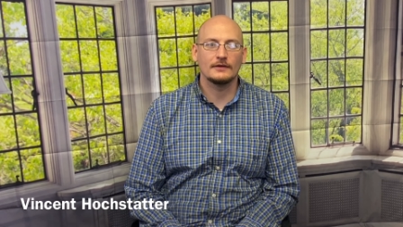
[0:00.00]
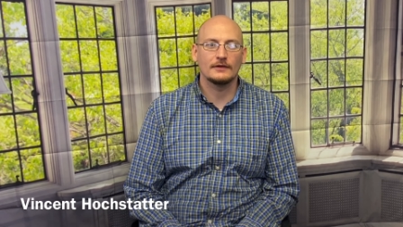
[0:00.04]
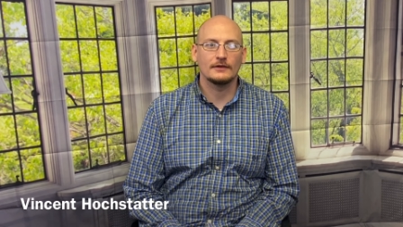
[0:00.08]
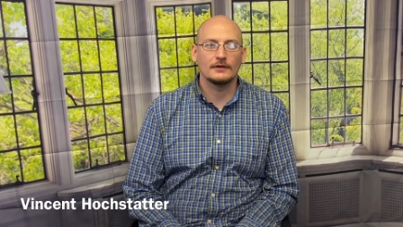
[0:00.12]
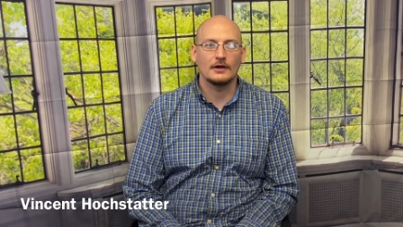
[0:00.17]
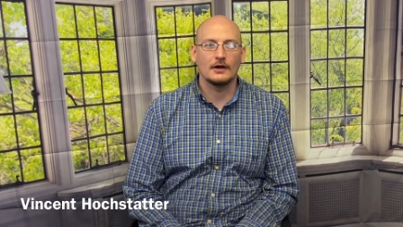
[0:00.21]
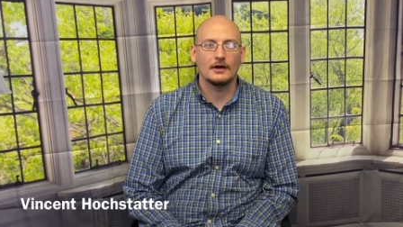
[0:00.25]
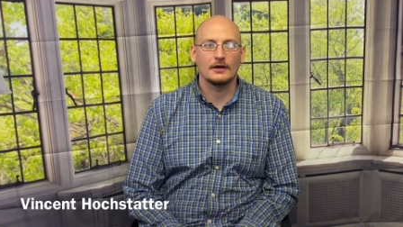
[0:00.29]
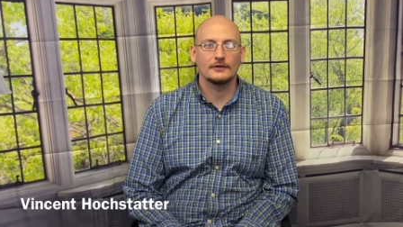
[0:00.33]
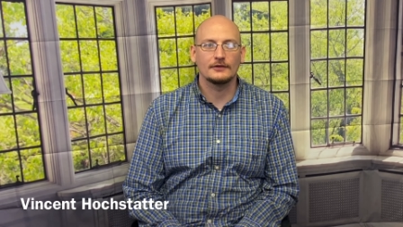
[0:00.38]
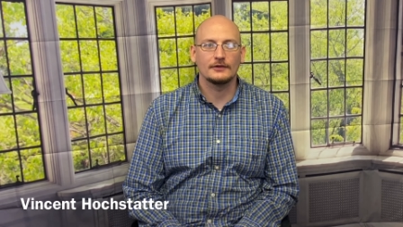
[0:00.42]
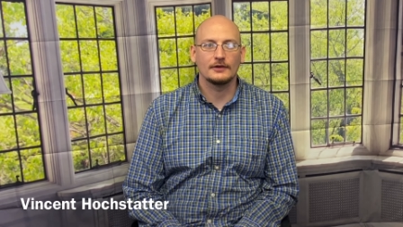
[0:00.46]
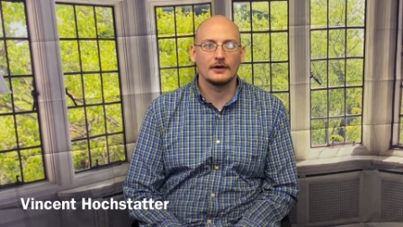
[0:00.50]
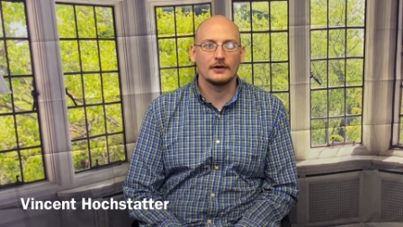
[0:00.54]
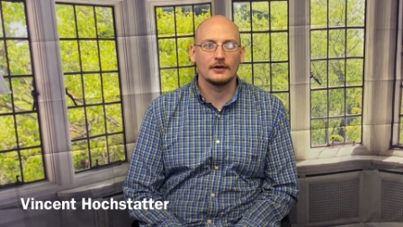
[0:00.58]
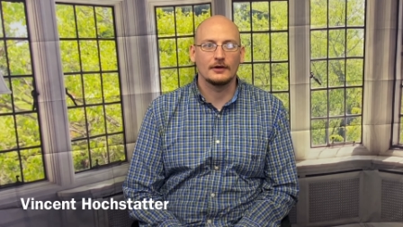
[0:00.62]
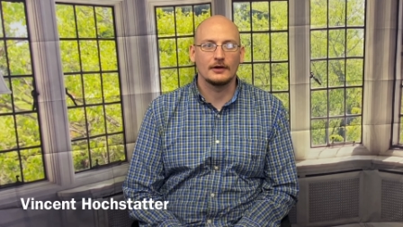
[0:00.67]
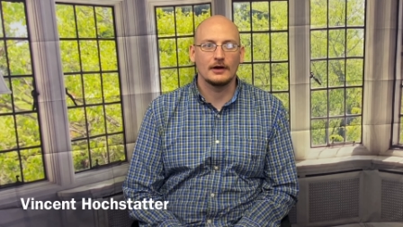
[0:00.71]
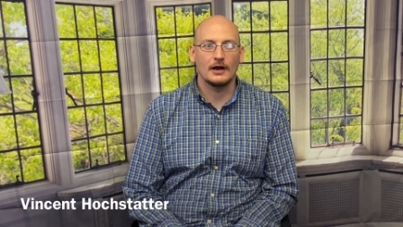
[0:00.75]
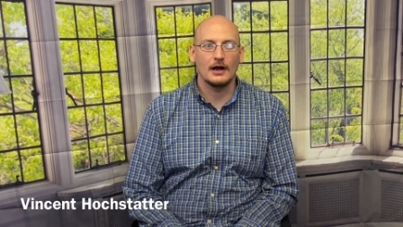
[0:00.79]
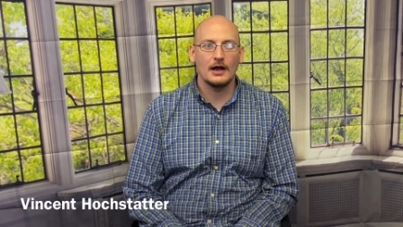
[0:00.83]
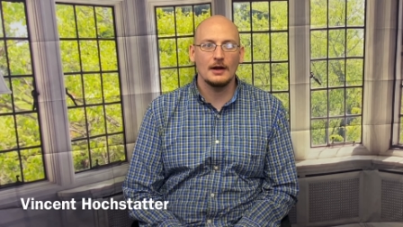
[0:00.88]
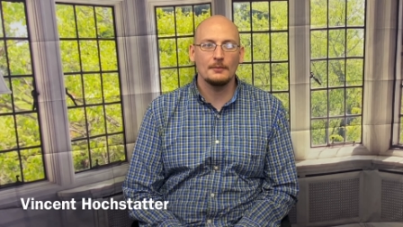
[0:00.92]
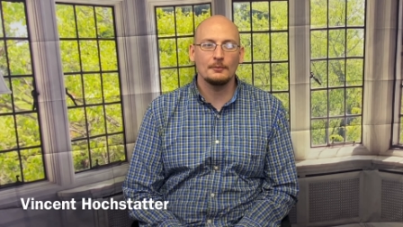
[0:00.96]
Hochstetter.
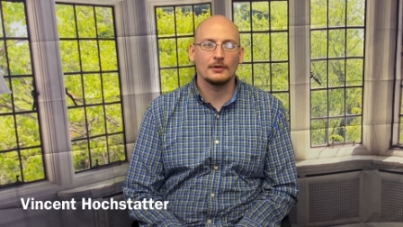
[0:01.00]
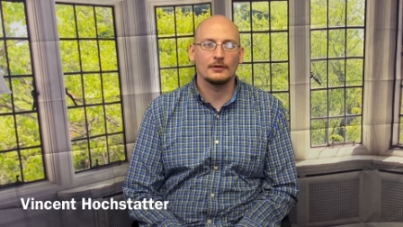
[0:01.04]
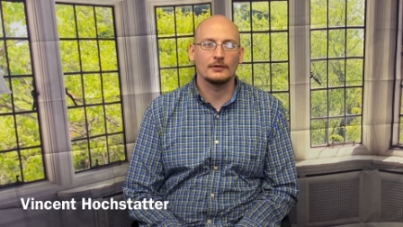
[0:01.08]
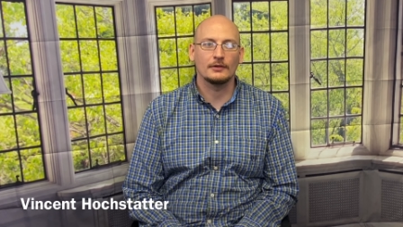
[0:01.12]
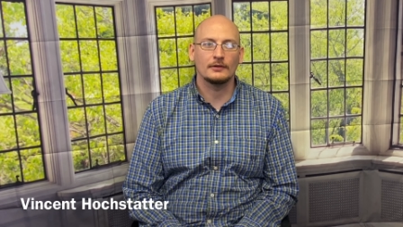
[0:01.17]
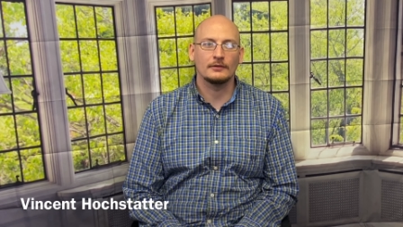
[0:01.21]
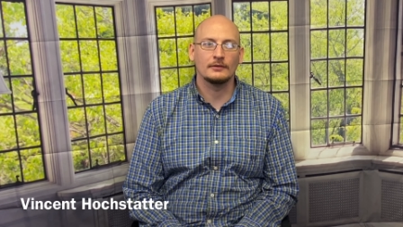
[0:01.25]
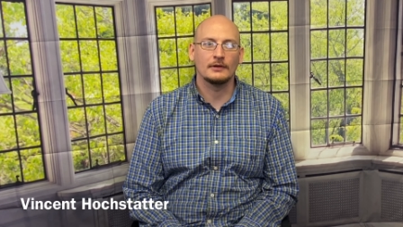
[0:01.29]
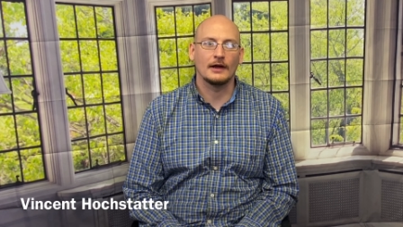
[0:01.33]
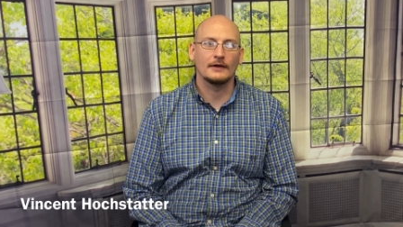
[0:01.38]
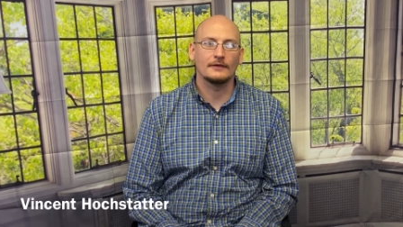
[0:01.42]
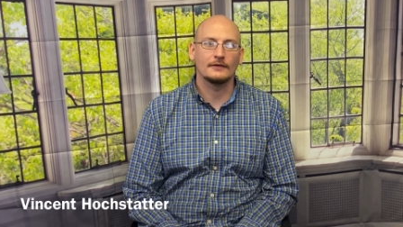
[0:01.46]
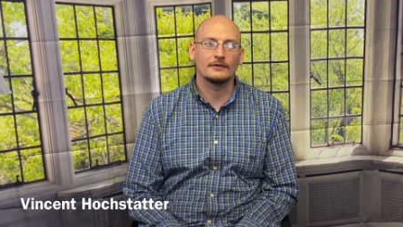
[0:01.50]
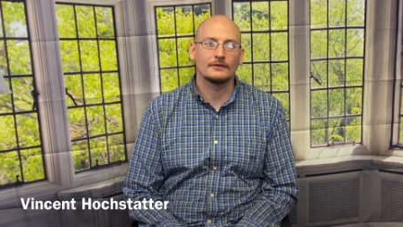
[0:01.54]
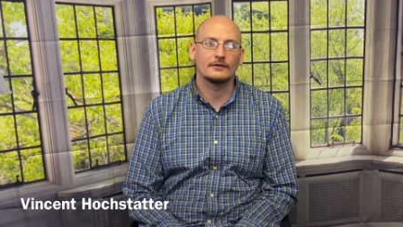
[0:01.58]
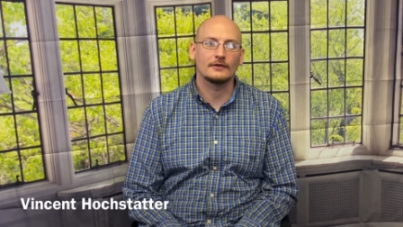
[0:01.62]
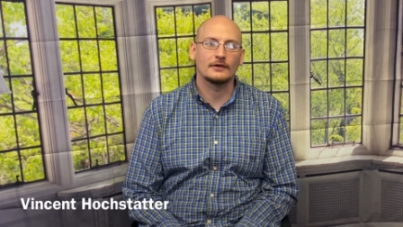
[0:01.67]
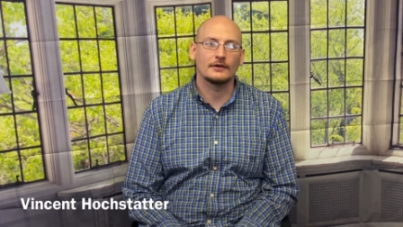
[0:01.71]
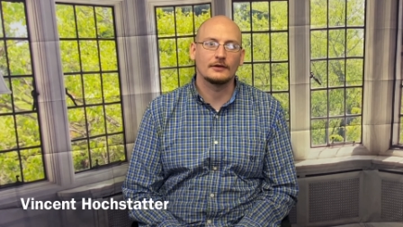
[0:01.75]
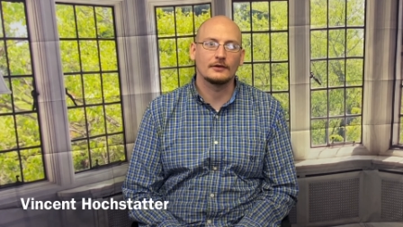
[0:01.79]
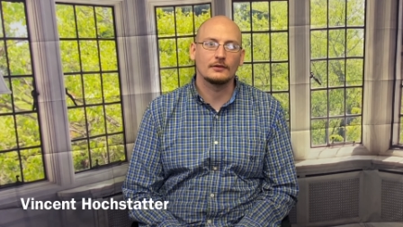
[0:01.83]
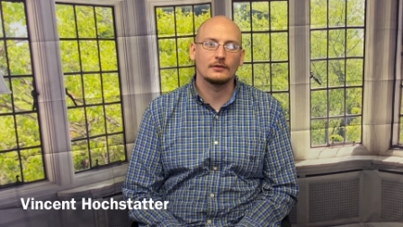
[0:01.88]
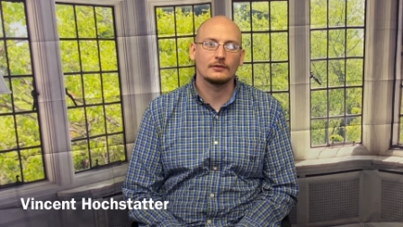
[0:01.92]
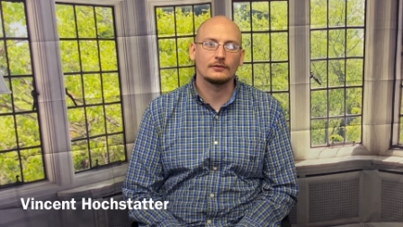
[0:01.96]
I'm a licensed
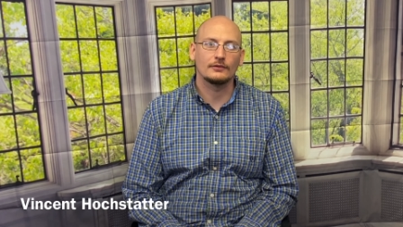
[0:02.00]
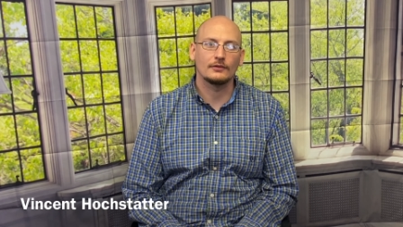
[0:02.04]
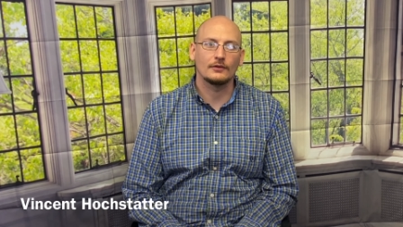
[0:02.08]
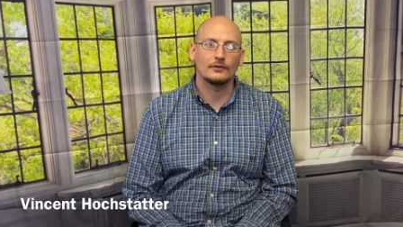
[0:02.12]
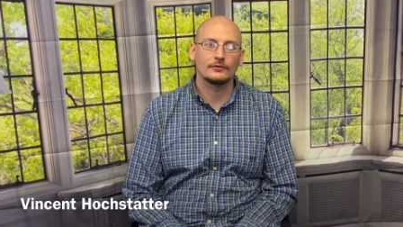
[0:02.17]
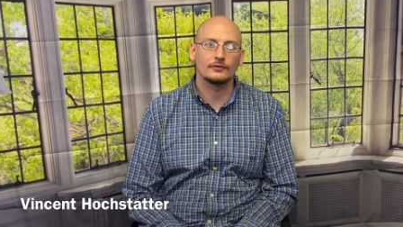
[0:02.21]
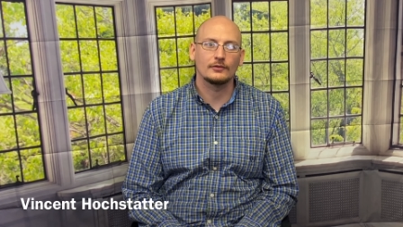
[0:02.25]
clinical social